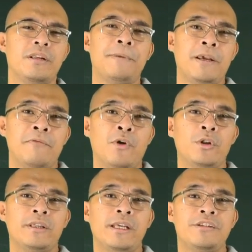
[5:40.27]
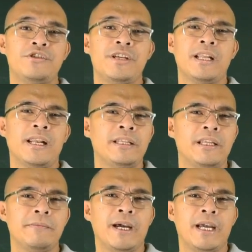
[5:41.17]
the peak voltage
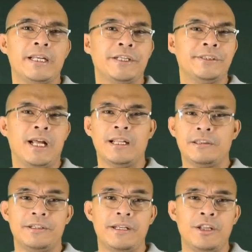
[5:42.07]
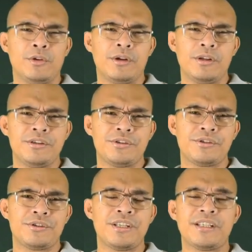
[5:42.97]
generated by an alternator is
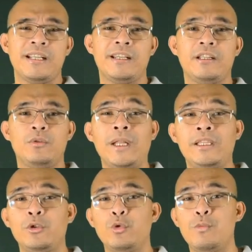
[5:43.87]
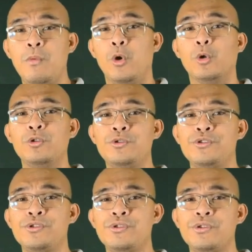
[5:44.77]
622
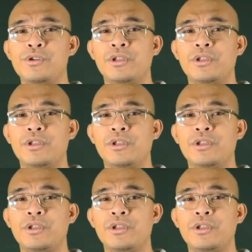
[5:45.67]
volts,